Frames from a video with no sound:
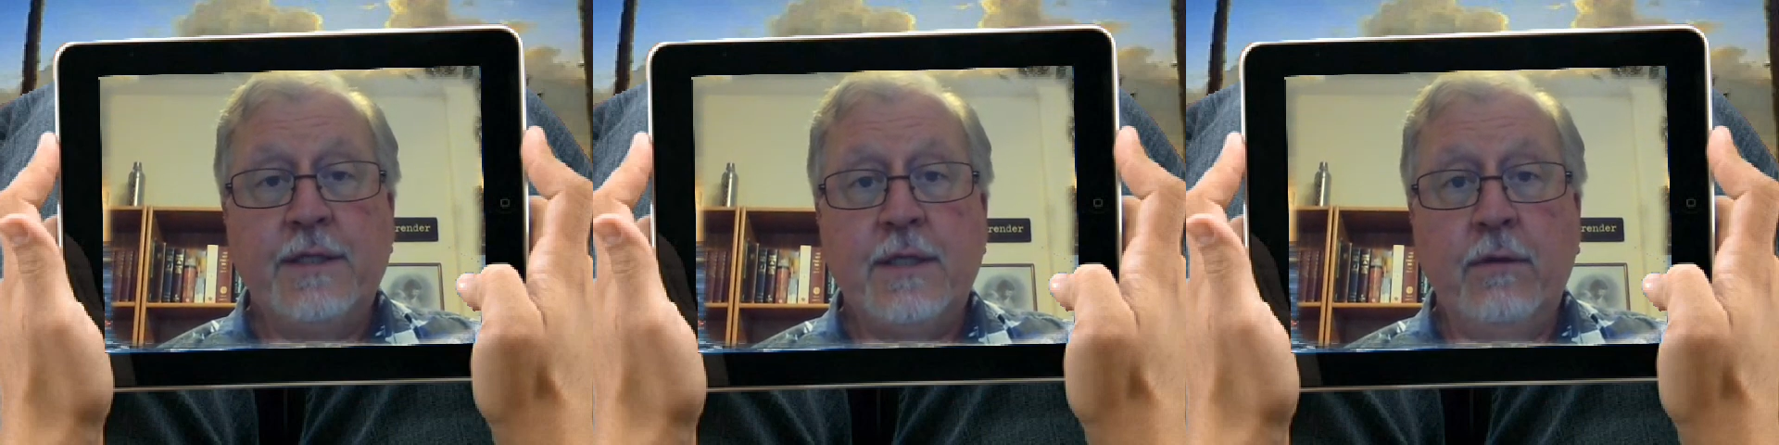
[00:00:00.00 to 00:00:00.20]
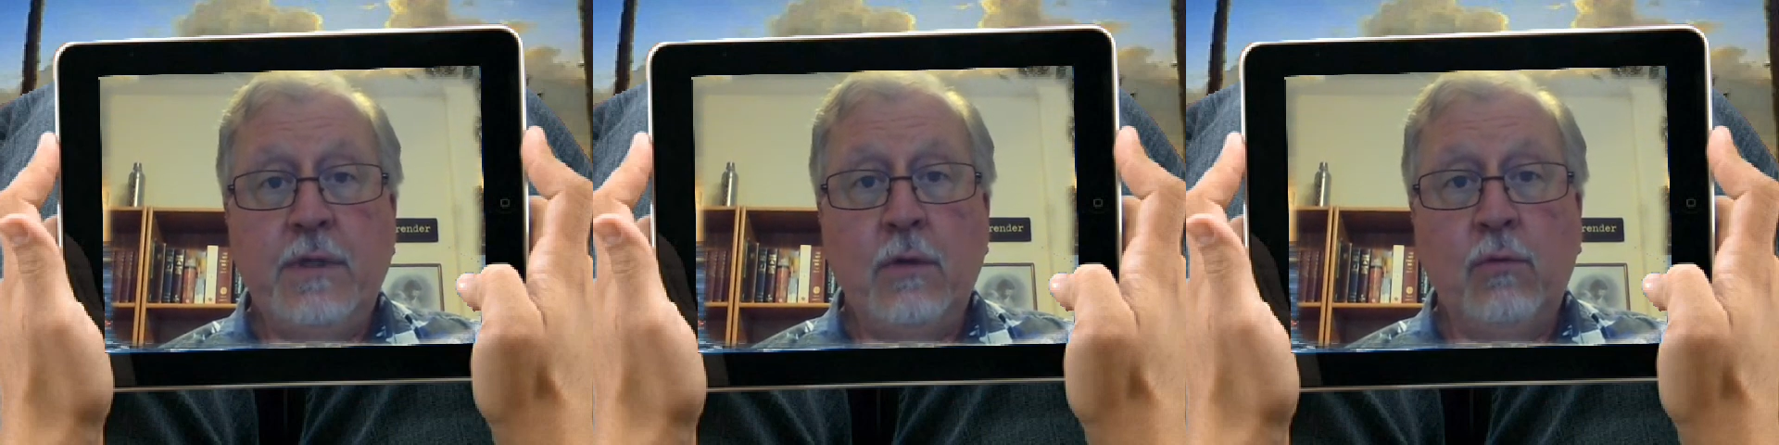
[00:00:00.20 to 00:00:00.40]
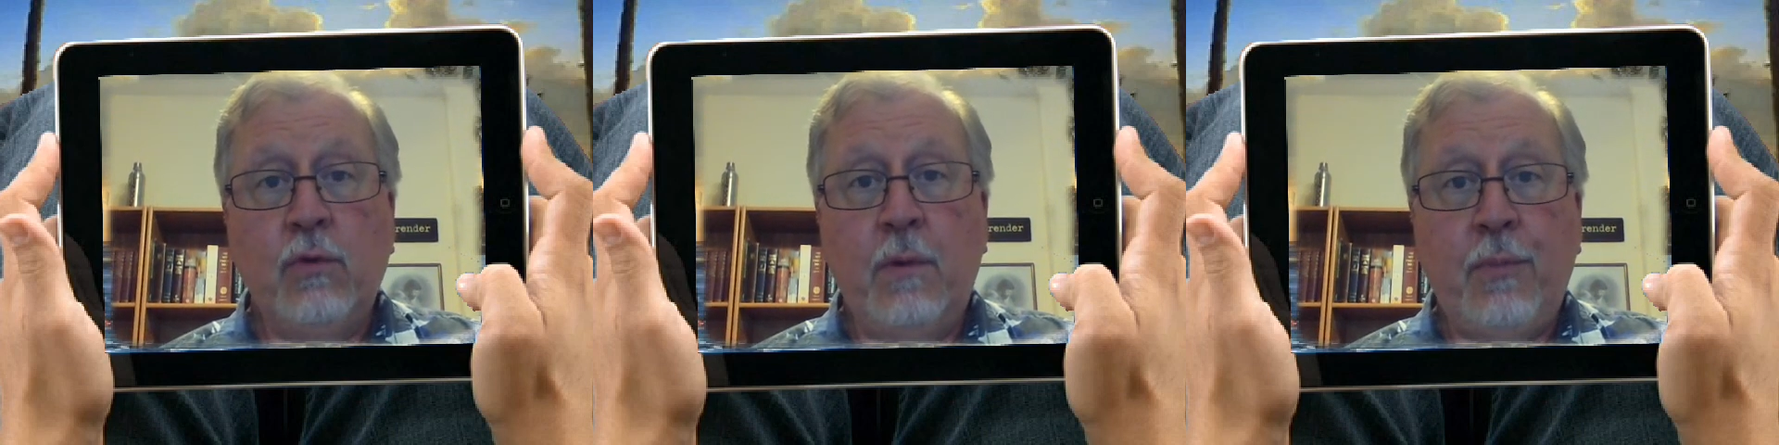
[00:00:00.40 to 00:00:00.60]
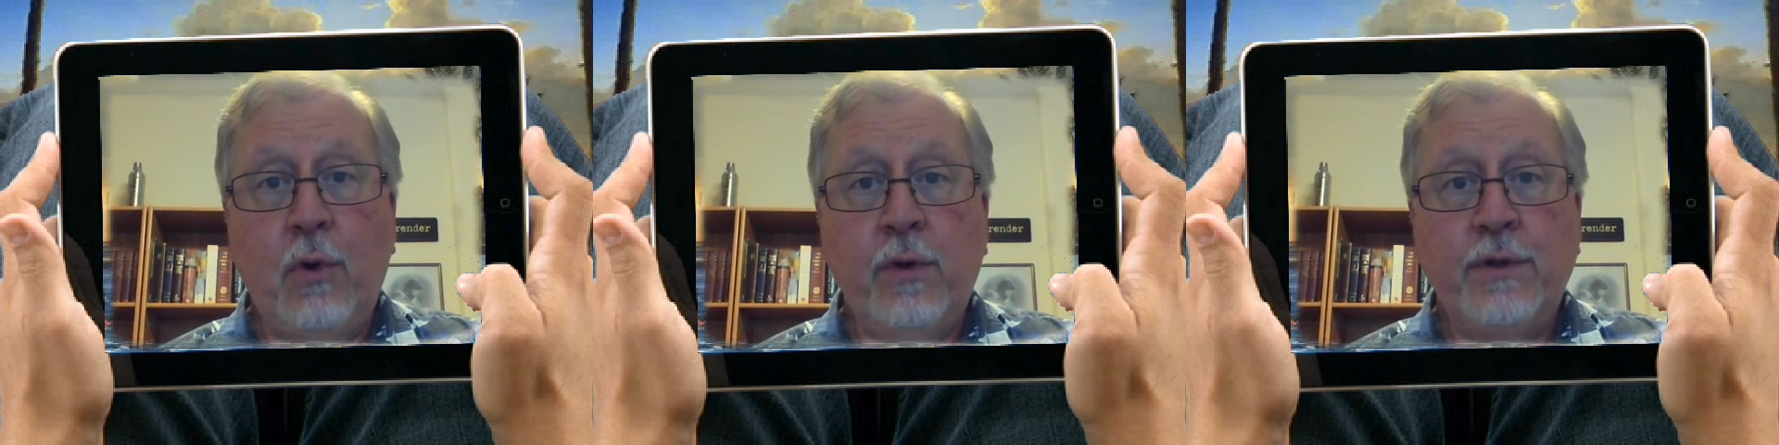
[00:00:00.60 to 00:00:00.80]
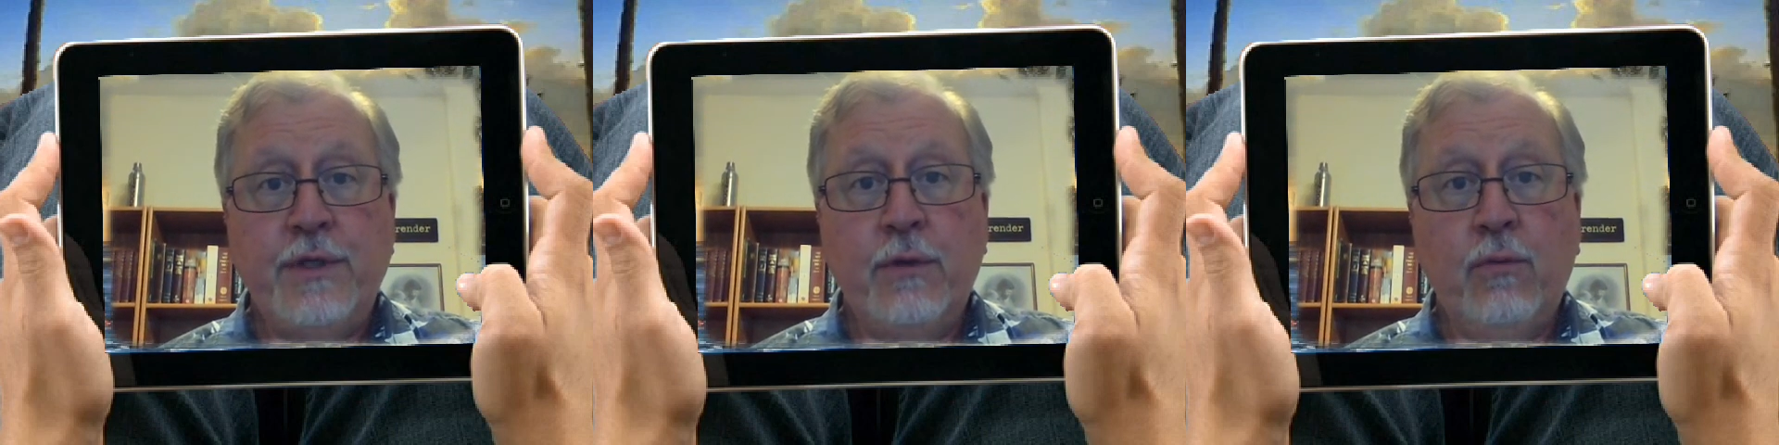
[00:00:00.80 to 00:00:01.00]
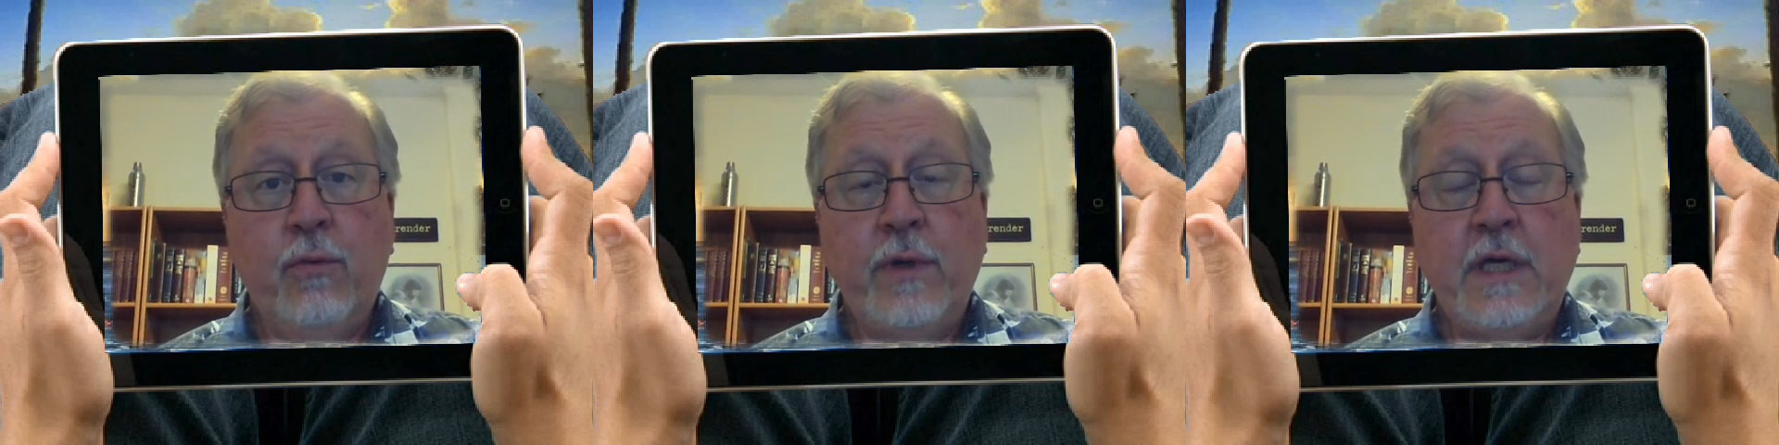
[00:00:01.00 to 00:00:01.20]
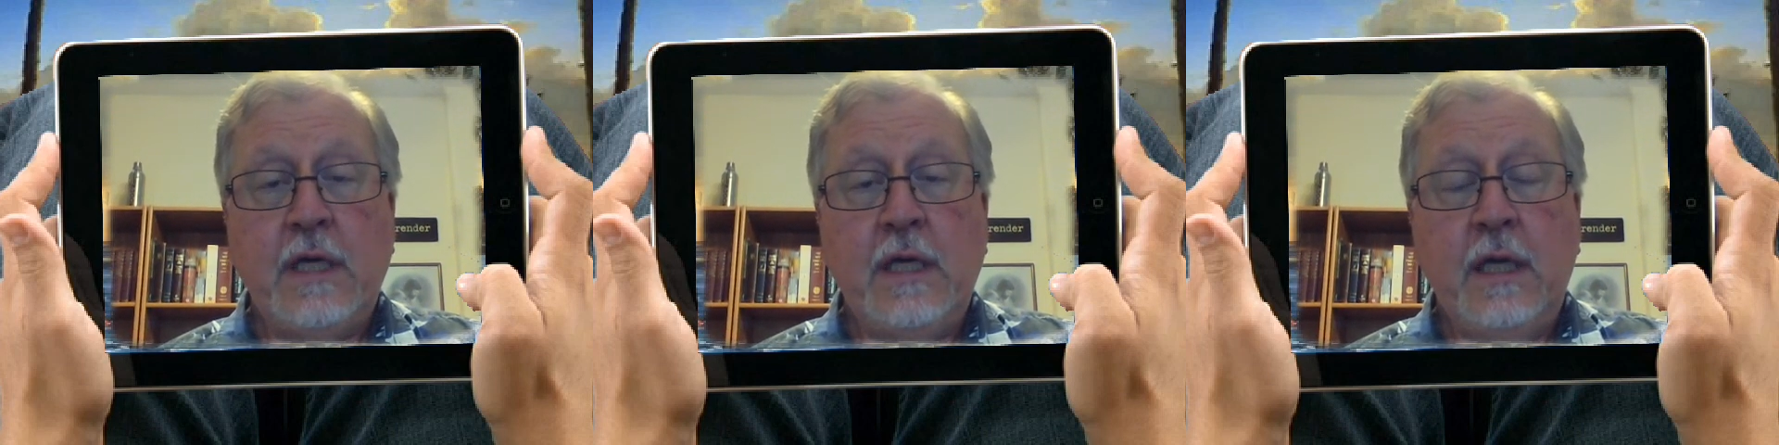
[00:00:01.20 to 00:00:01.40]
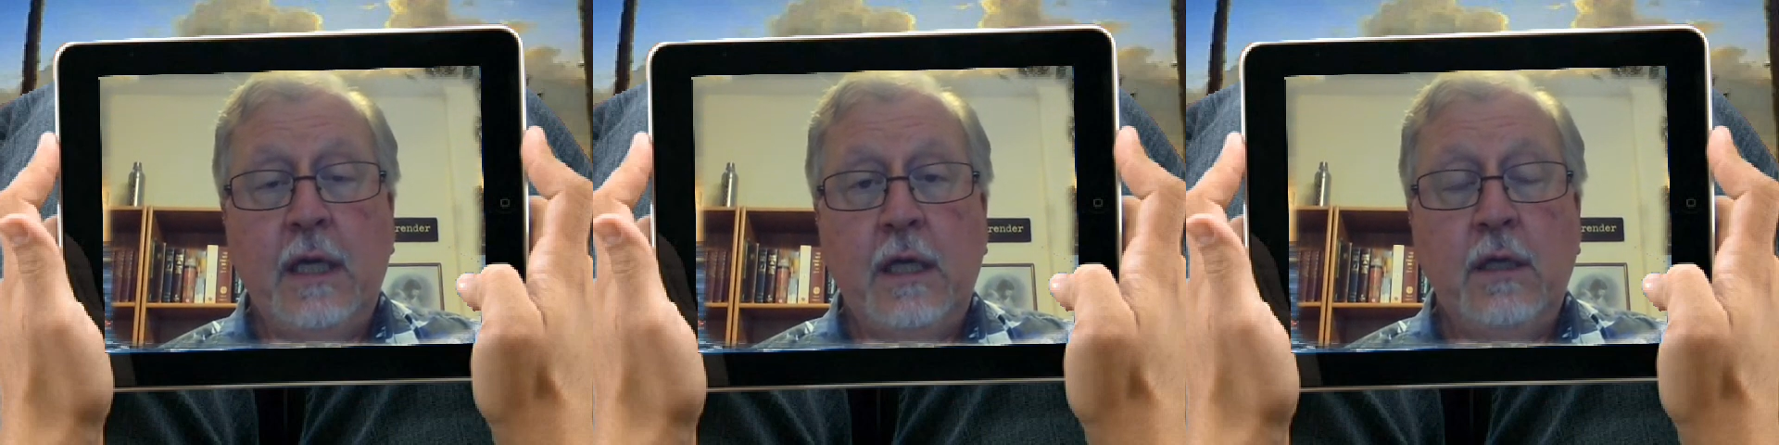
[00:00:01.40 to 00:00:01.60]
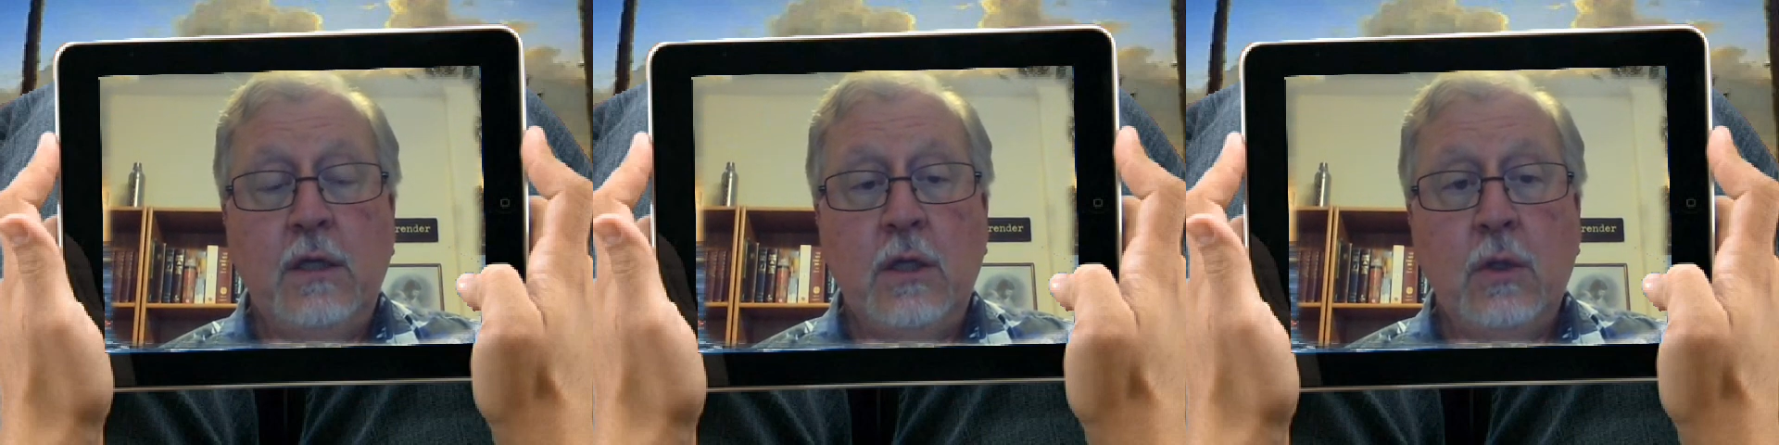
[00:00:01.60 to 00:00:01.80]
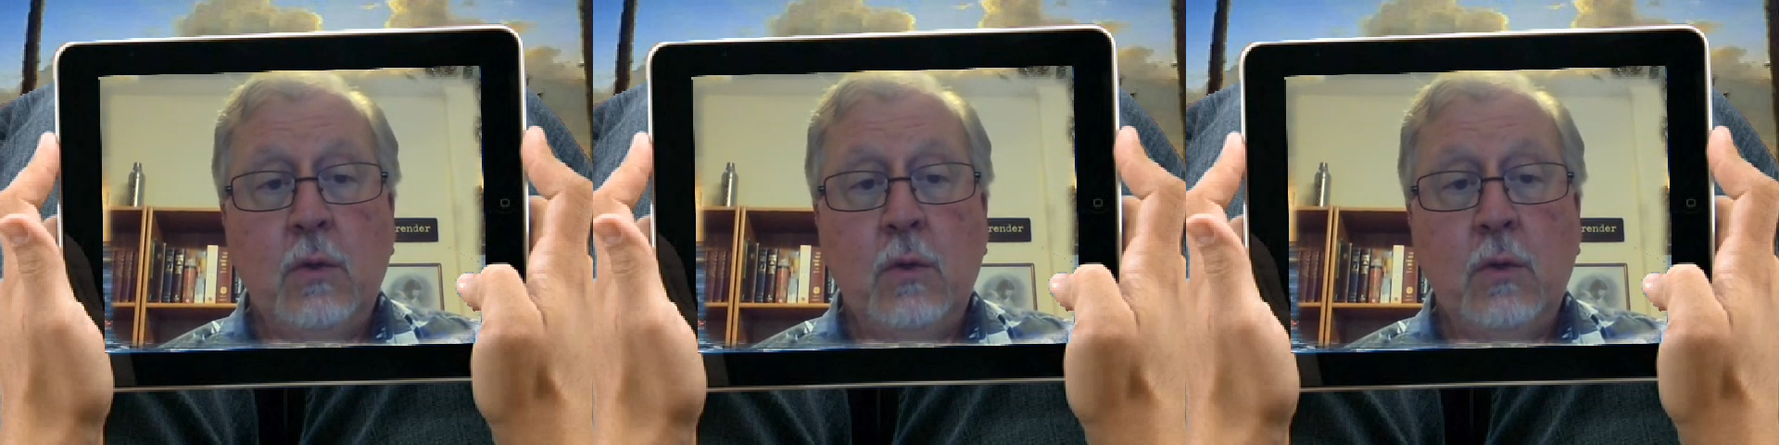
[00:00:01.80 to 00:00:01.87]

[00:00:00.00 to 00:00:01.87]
And so you will report your reading,